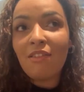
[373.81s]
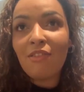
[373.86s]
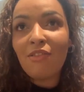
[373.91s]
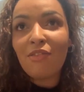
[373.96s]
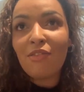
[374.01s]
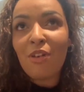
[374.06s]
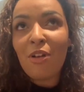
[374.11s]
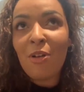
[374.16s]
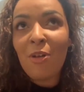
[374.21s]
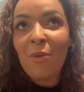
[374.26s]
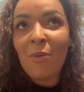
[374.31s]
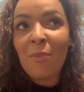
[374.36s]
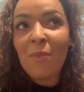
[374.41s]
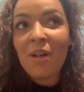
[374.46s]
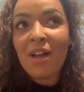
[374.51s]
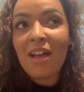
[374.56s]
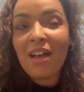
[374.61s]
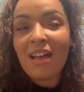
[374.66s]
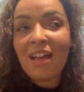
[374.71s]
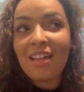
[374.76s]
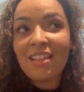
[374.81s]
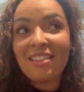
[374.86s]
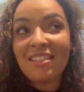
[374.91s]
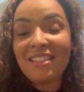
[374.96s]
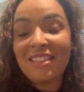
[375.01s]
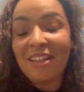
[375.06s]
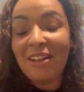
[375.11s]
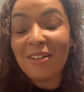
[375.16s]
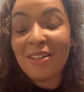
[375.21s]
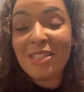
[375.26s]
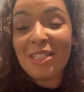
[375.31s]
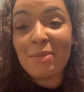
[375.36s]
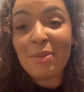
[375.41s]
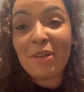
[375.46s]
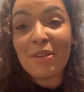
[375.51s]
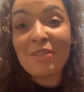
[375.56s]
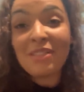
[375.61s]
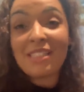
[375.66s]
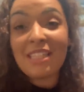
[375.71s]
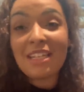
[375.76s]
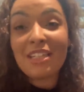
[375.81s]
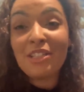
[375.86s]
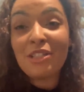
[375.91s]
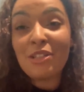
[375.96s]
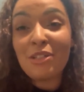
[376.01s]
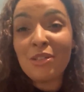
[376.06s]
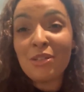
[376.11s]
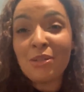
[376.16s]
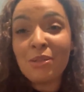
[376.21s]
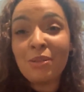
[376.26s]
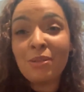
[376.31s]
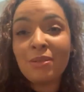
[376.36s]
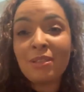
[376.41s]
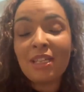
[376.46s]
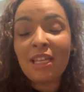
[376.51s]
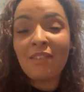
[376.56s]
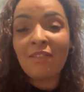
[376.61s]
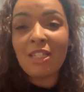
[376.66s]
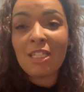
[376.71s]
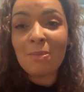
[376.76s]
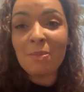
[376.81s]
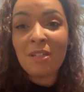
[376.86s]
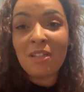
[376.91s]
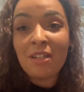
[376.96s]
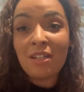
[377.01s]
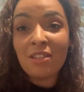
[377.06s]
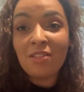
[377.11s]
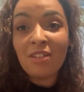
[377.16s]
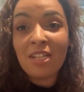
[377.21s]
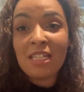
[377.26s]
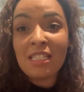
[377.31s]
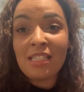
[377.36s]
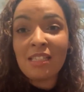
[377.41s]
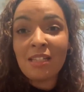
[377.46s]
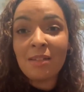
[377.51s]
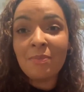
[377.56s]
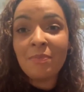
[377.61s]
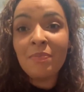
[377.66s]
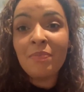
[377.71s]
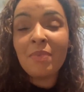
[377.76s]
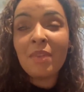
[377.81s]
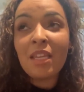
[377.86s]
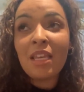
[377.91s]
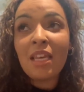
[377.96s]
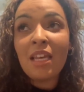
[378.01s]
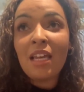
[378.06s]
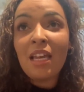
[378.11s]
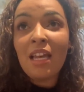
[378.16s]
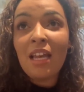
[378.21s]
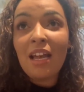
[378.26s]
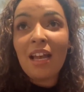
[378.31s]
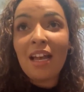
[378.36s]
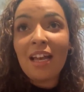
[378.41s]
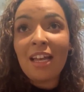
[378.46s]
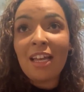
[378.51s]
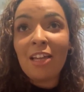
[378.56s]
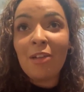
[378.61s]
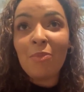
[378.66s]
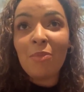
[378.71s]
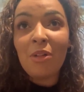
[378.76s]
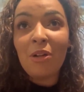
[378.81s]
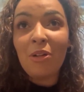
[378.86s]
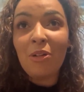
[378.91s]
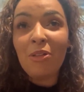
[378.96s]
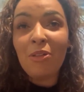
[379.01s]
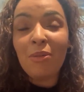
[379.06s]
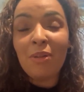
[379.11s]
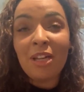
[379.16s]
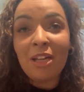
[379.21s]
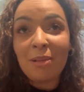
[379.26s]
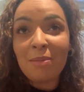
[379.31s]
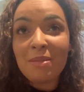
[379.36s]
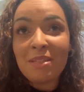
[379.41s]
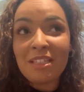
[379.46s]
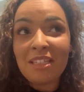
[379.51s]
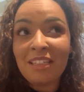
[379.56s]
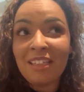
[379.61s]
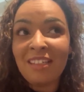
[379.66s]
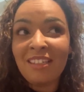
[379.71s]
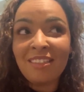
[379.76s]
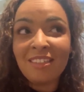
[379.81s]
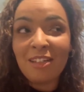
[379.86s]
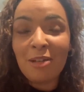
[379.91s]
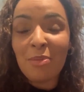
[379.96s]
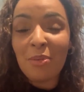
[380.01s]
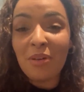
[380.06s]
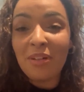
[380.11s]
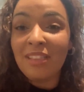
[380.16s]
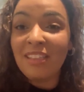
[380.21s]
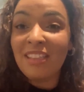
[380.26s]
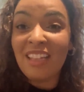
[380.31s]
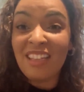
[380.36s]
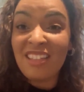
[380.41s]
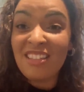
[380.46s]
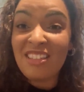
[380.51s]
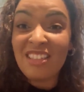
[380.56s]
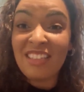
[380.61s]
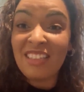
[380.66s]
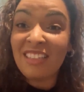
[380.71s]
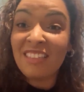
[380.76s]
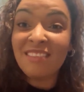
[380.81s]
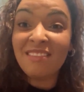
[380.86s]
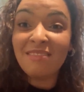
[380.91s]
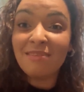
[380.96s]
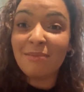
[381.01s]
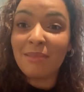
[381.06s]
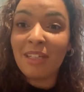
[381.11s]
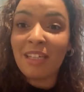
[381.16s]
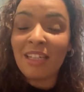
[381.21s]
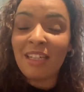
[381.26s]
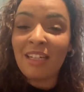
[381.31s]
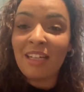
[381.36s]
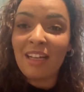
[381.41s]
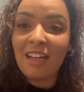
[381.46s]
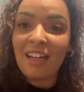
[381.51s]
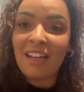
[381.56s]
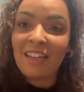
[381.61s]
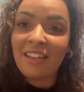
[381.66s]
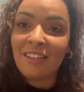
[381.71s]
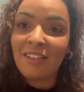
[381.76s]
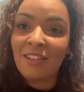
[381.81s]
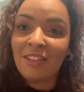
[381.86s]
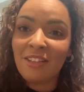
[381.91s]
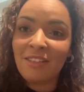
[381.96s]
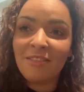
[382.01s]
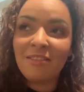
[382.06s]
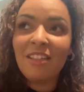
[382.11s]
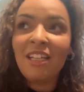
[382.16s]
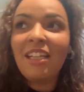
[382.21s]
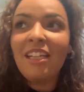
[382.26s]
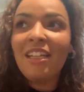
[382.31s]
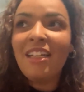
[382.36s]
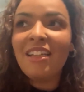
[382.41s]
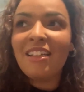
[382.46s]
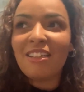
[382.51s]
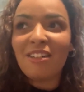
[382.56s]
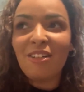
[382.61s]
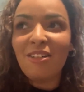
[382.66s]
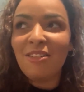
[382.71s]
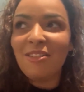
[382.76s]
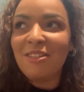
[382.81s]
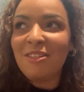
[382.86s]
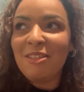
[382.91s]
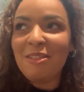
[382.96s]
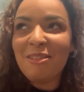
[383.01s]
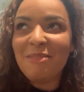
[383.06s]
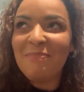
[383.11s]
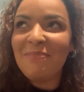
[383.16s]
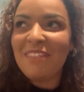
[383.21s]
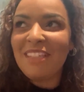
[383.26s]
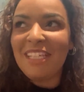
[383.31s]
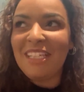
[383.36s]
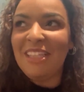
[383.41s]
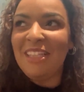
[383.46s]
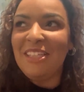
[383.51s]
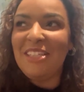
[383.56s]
from as young as about six years old, I've experienced racism, um, all the way up to a point last year when I got called in the